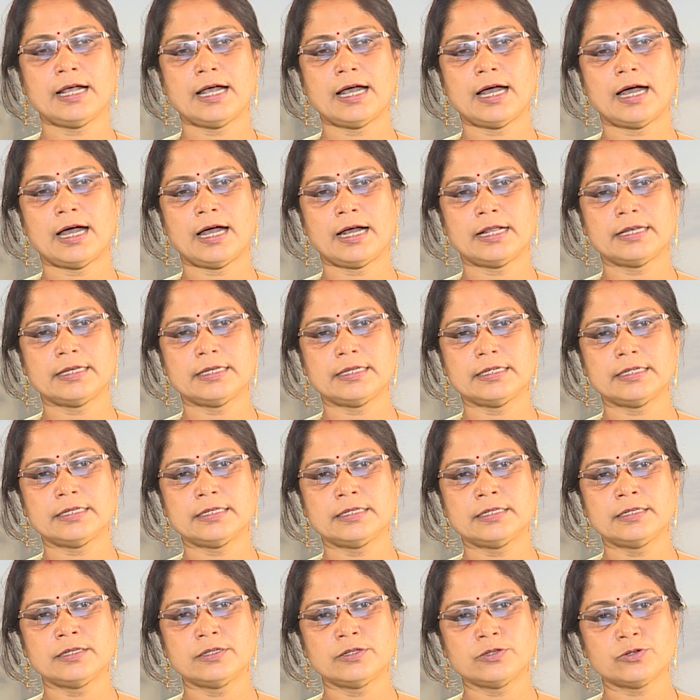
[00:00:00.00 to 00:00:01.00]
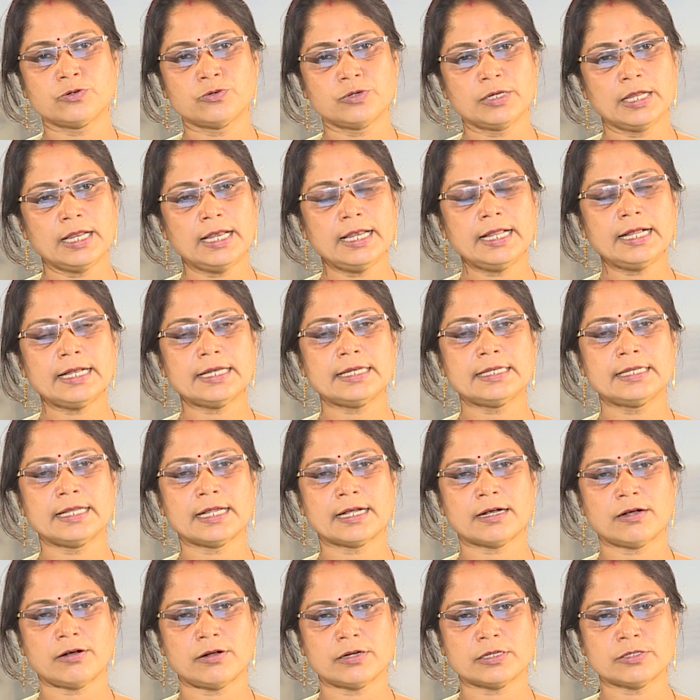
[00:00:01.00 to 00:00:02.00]
and to delete
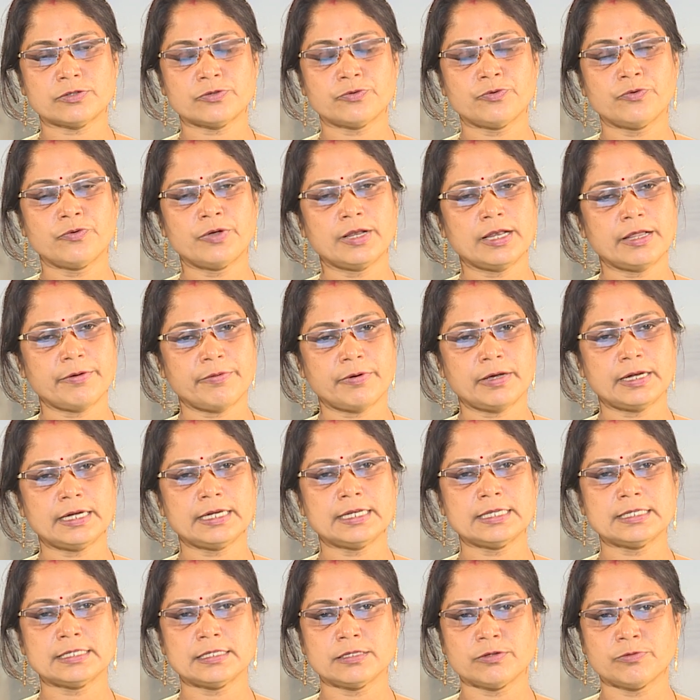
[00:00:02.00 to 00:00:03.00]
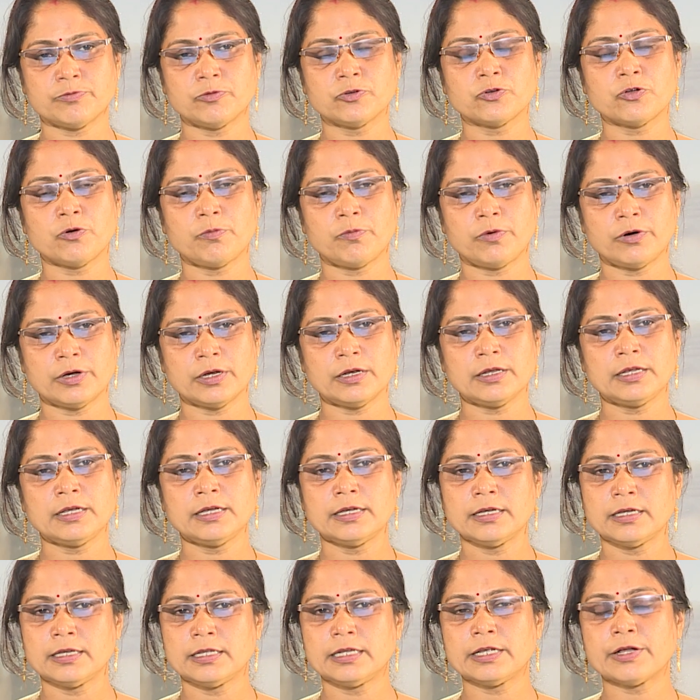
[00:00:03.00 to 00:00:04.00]
records whenever it is no more
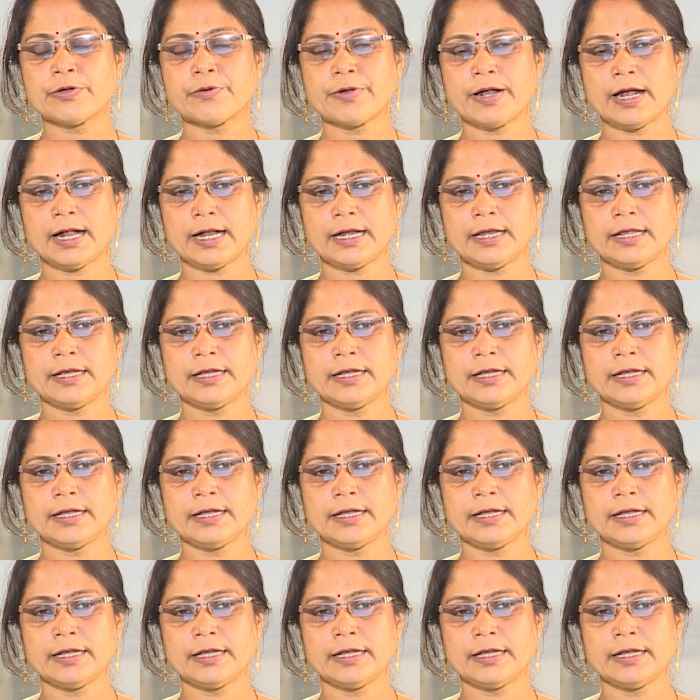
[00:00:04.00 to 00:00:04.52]
required.